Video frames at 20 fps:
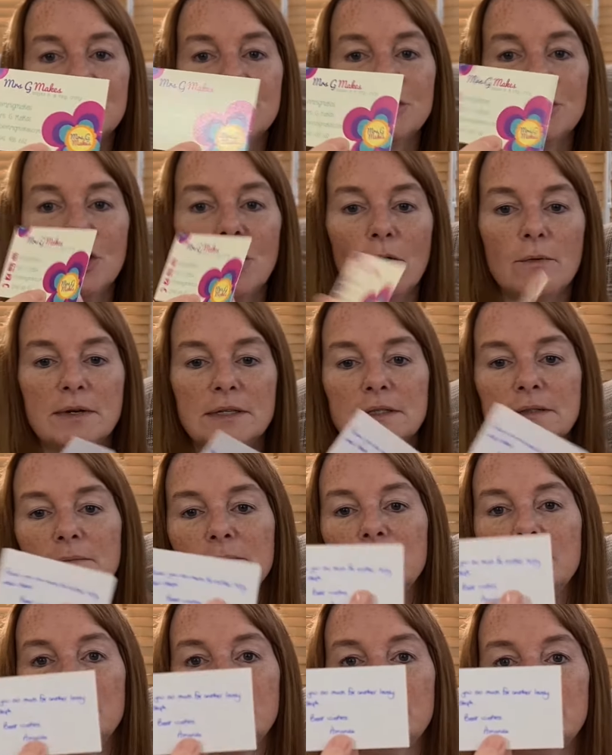she always
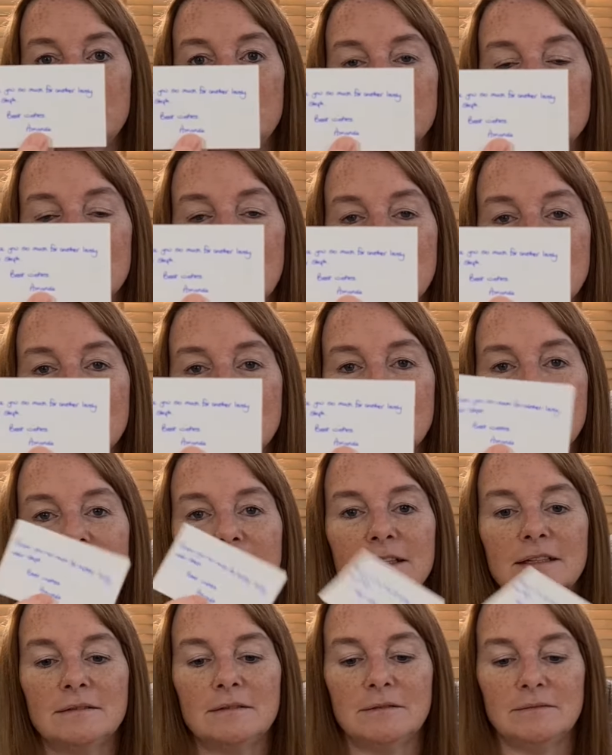puts like a
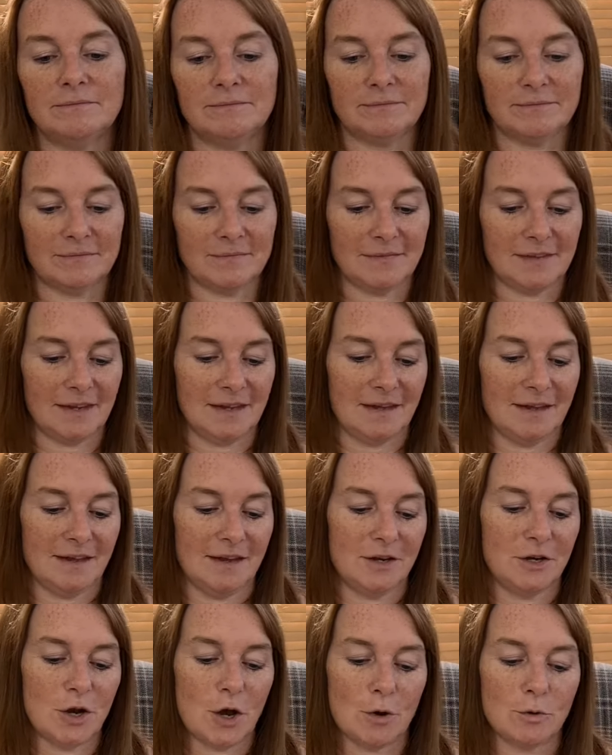little
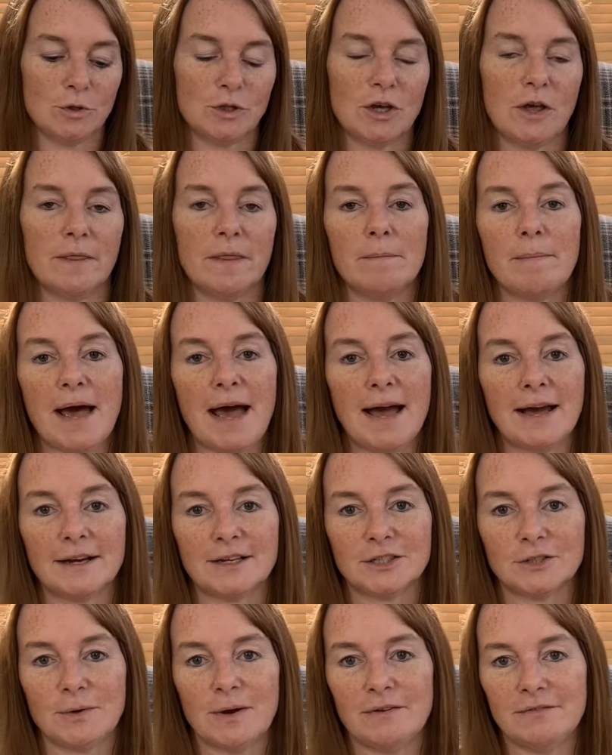note on the back,
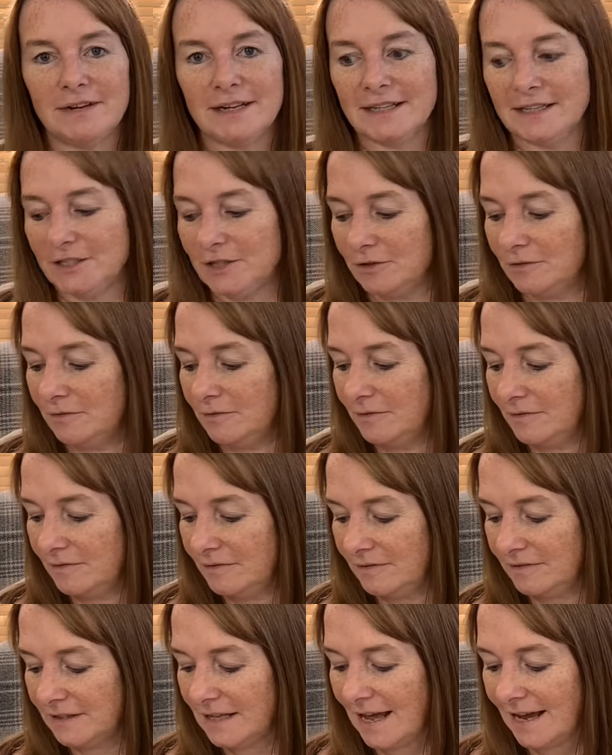so I really do
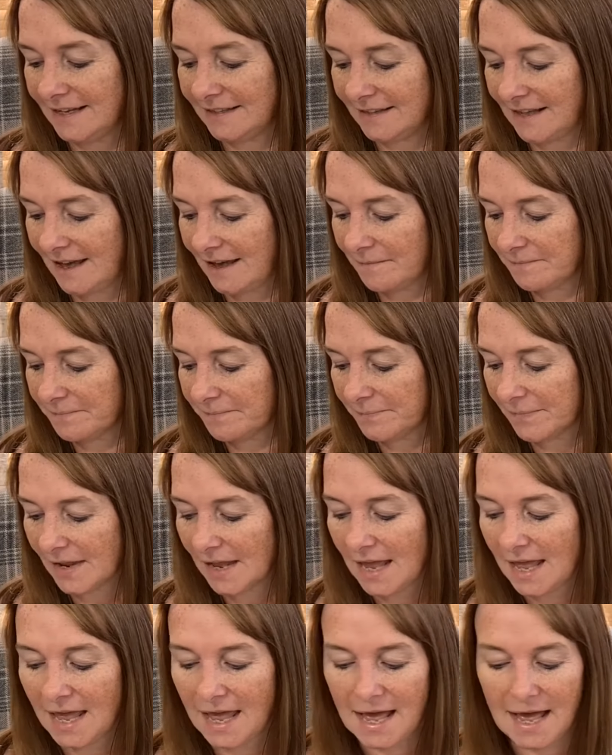like that.
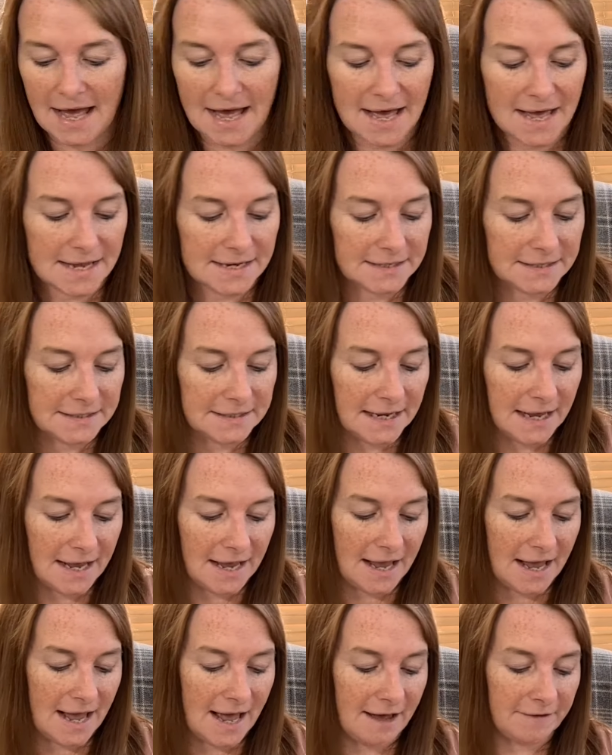And
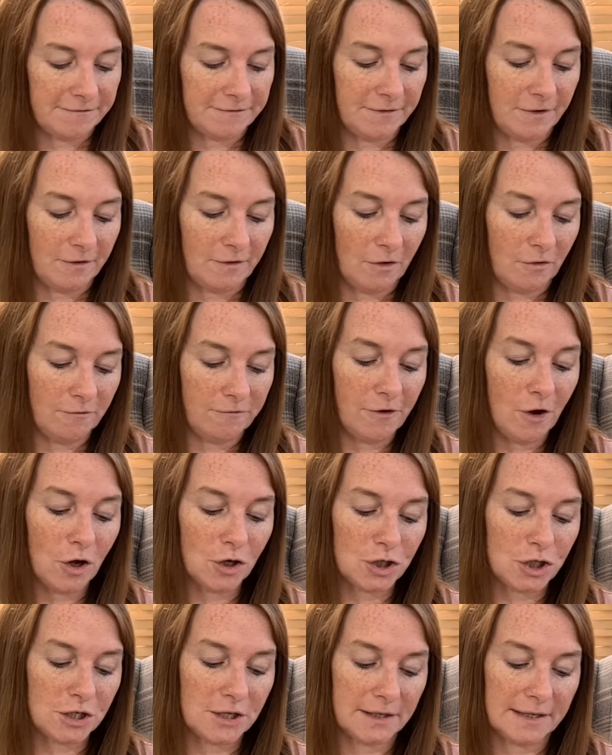
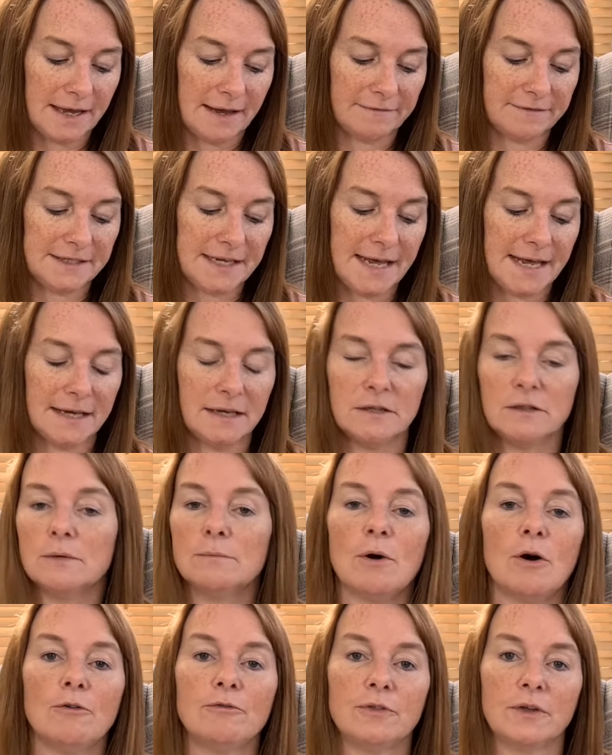unfortunately I've taken them
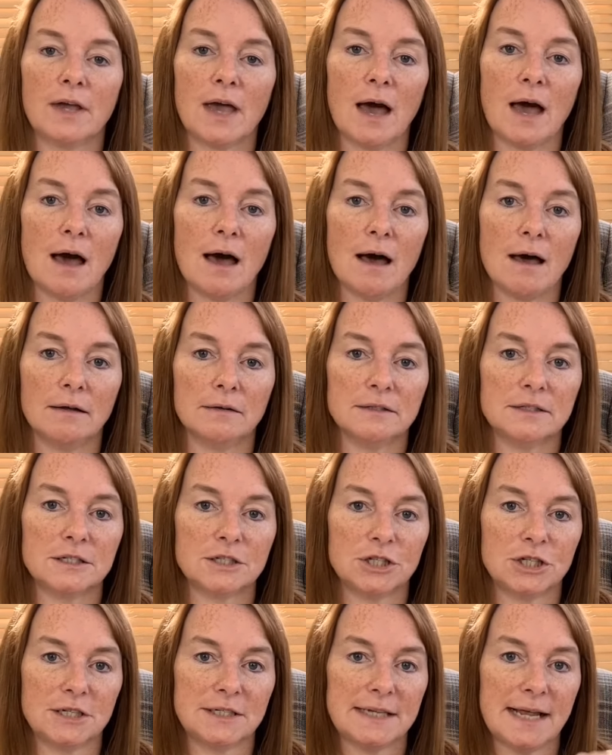off the cards.
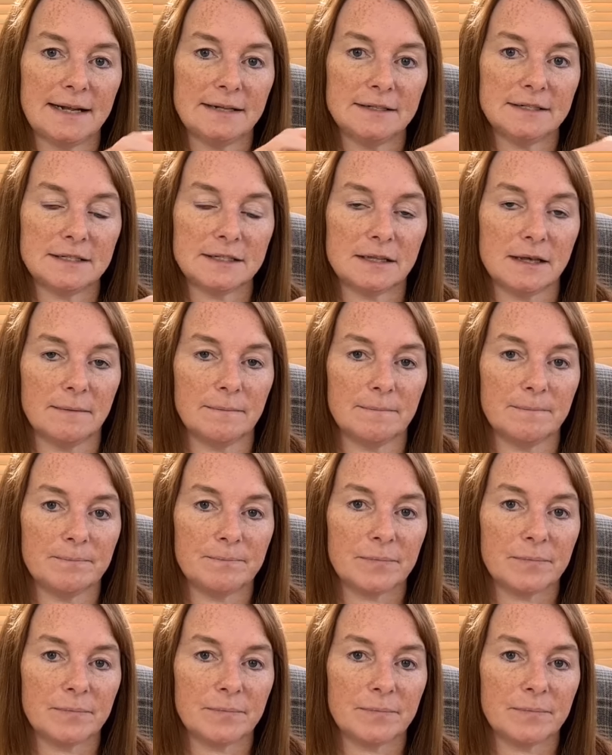She sends them